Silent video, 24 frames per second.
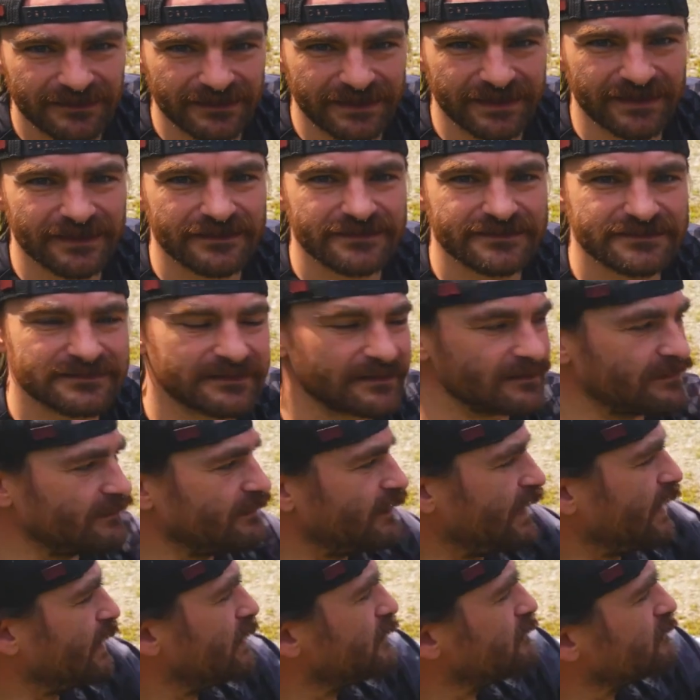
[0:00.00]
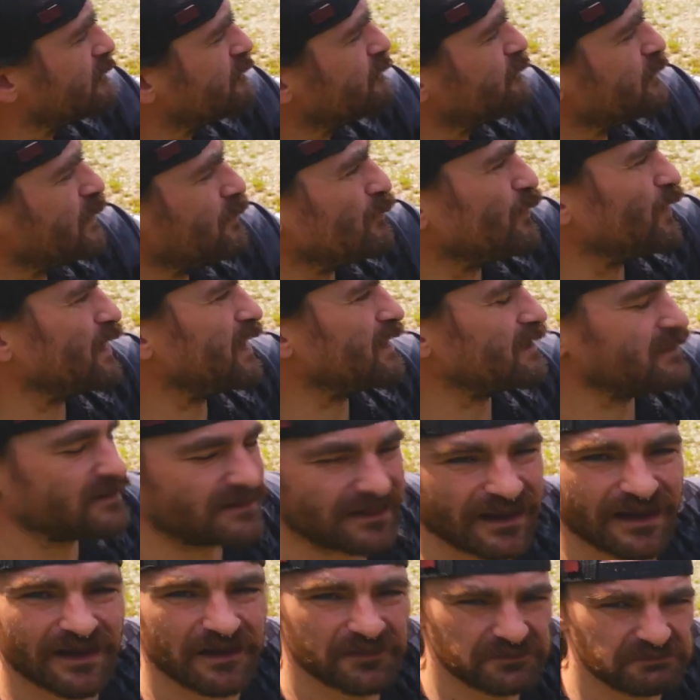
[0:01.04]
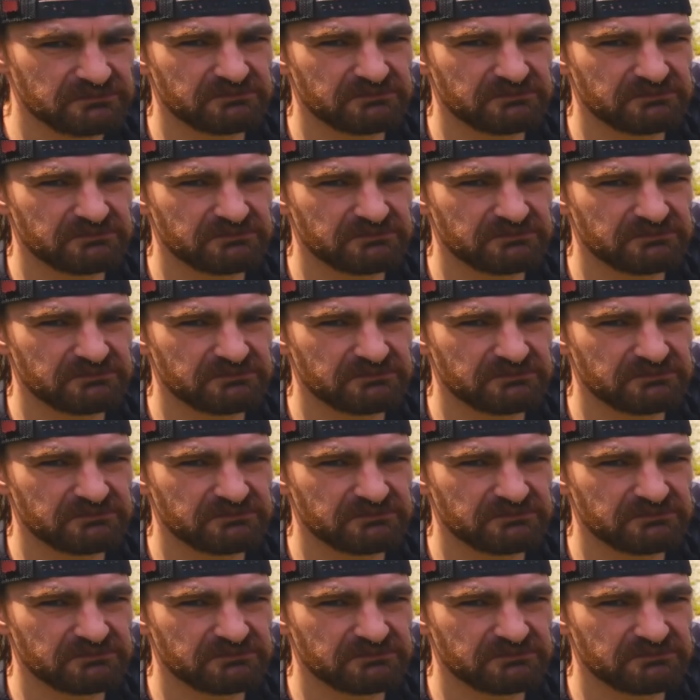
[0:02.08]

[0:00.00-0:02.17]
least, and from what I can tell,